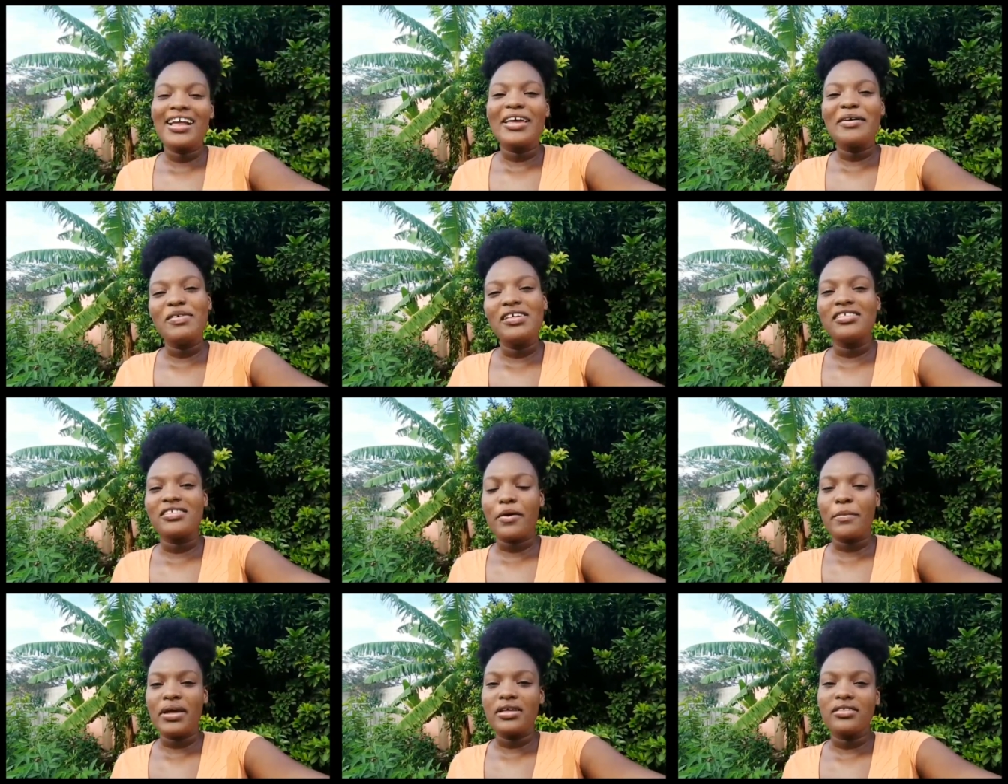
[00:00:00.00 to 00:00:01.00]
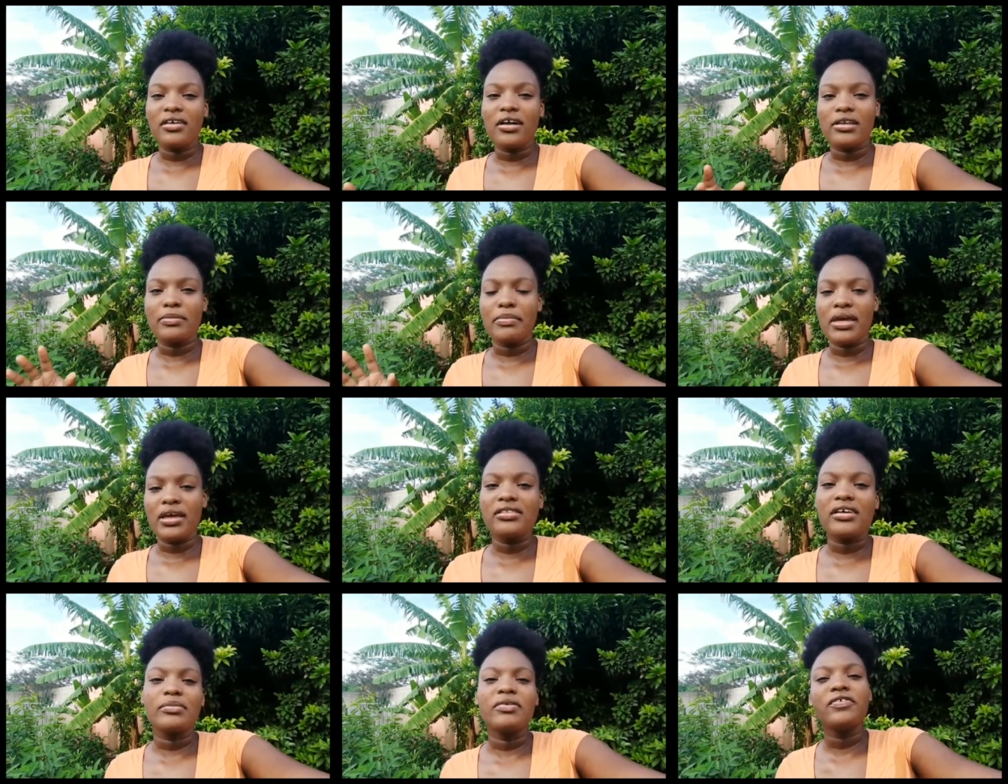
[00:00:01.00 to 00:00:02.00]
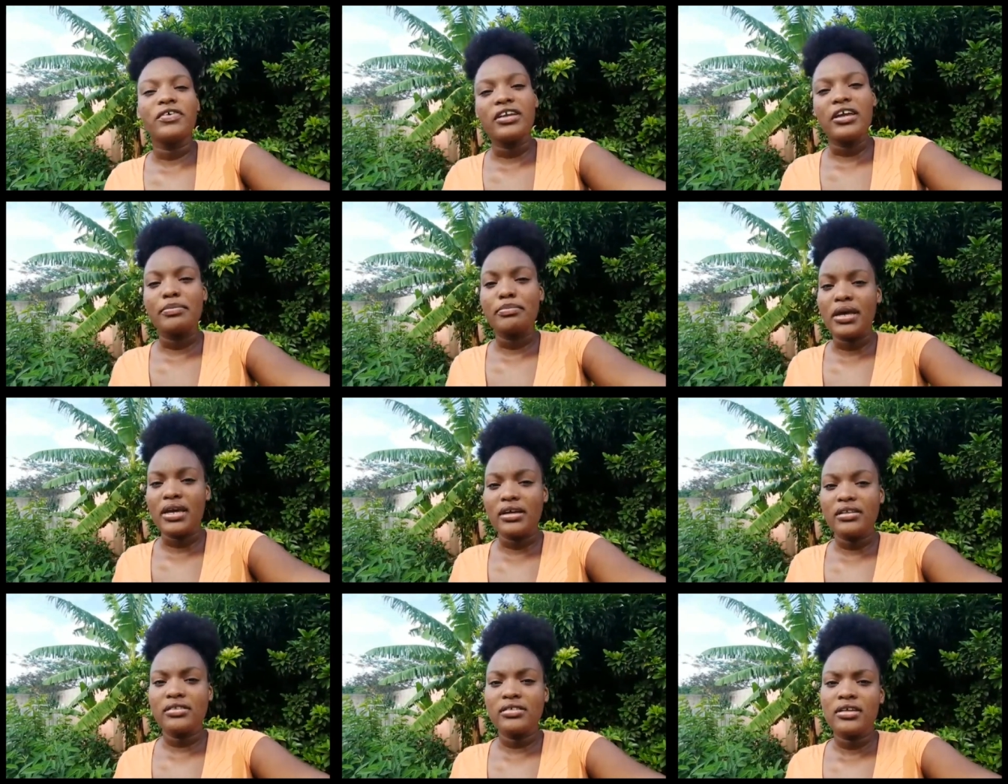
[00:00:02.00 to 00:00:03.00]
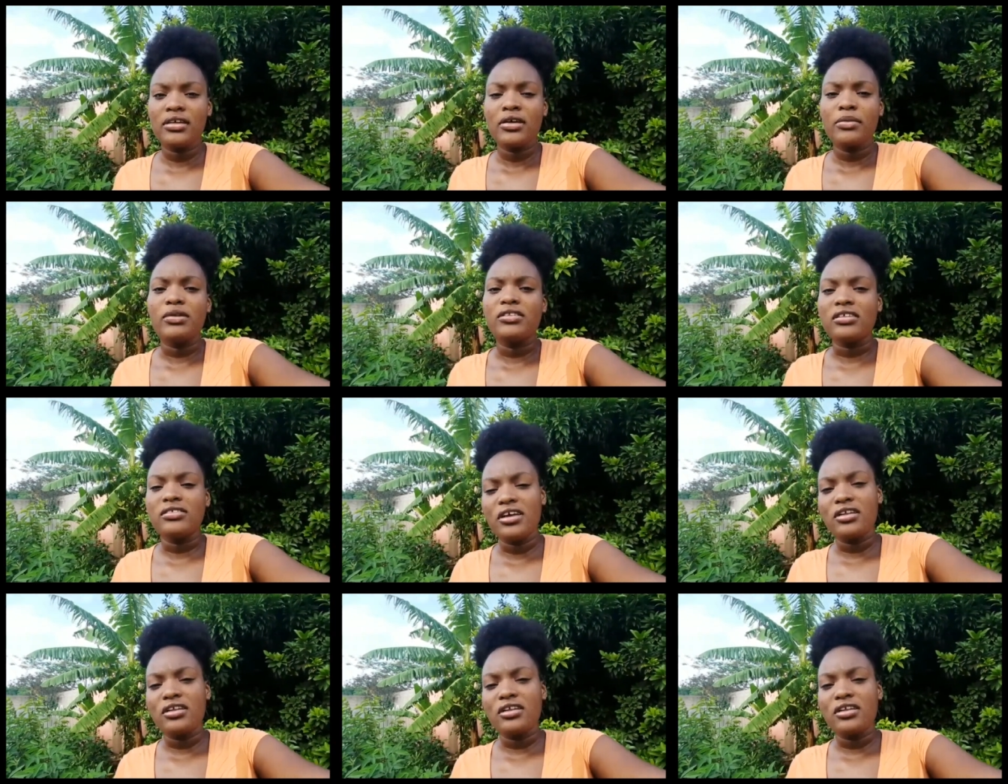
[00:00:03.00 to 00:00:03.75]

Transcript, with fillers: clay pieces are basically baked. And before they baked, Mr.